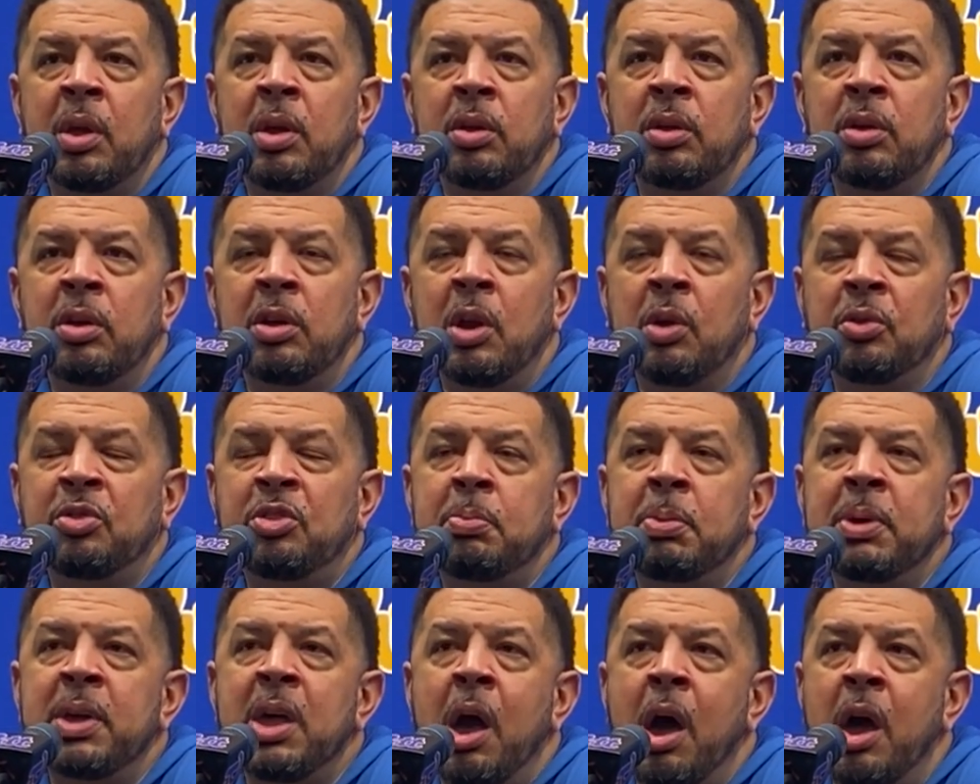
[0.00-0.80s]
You know, to
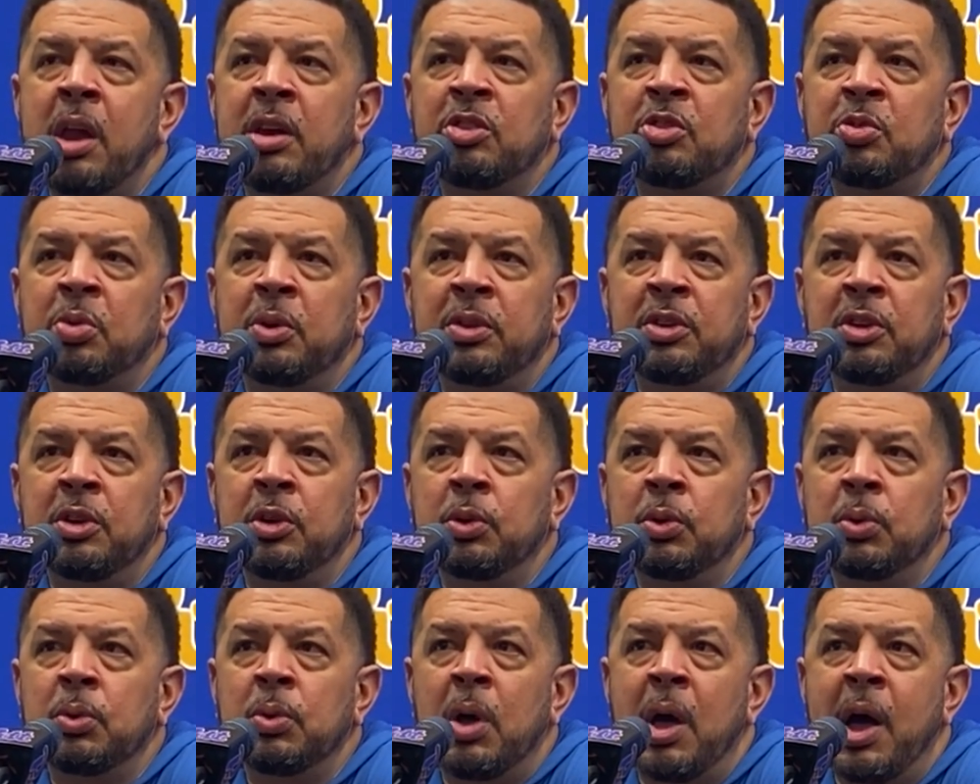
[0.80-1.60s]
be honest with
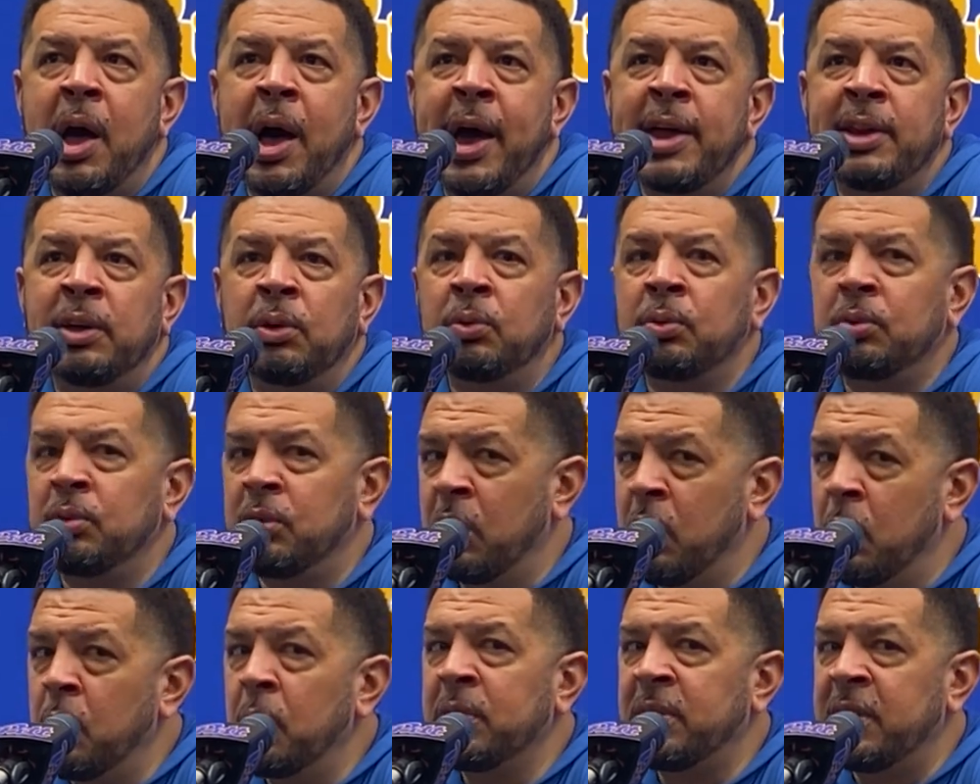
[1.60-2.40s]
you, I don't
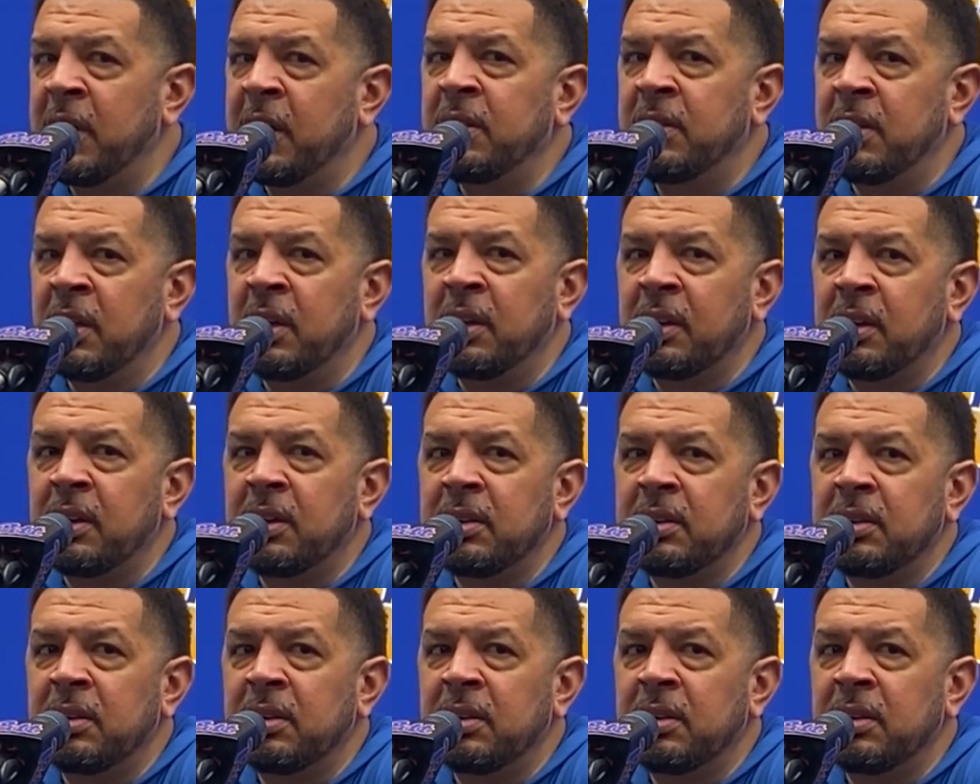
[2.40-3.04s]
know what they think